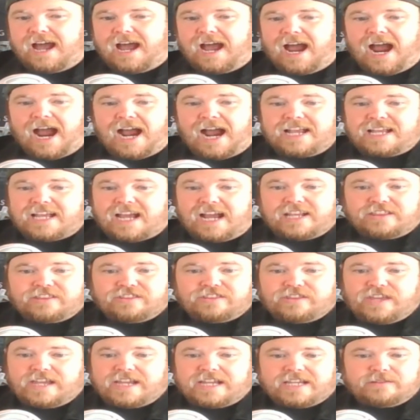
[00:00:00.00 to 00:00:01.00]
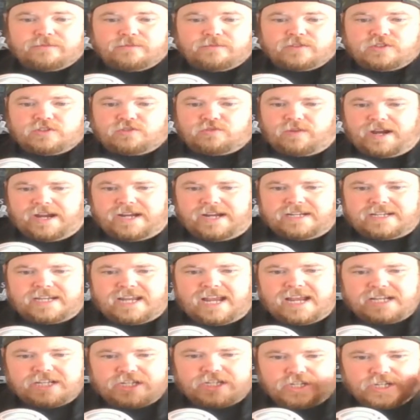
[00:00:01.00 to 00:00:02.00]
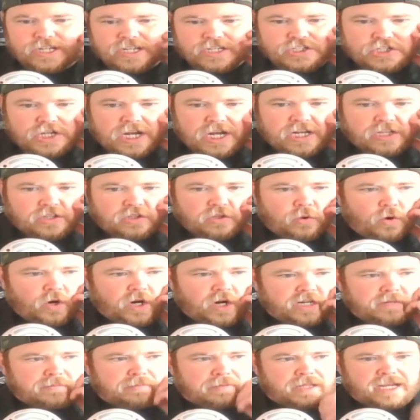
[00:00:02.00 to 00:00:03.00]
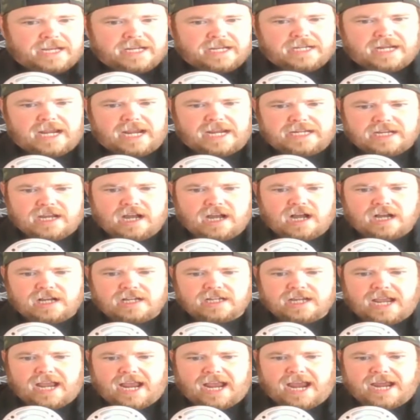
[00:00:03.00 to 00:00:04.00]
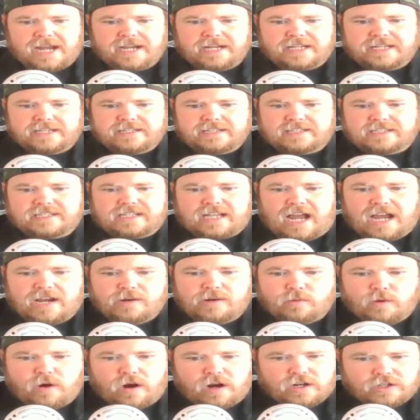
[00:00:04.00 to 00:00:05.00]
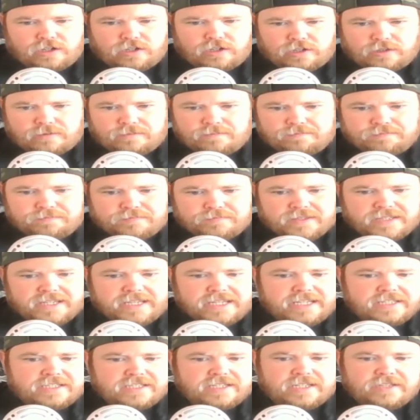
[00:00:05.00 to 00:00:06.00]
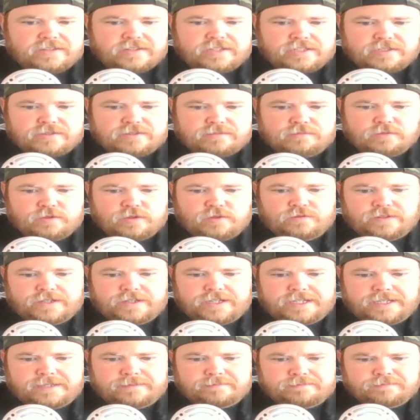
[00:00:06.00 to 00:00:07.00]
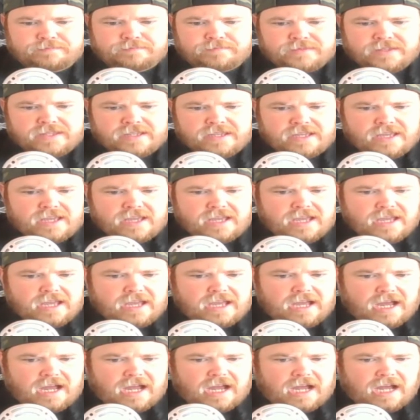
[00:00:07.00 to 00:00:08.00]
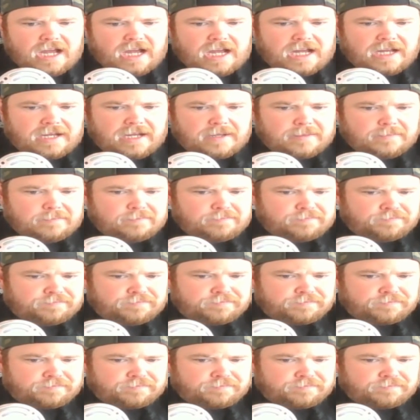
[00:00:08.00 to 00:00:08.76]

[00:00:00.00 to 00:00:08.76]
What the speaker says: I think it was great. And you get Jake Lloyd playing a young Anakin Skywalker. He's in this movie. Pernilla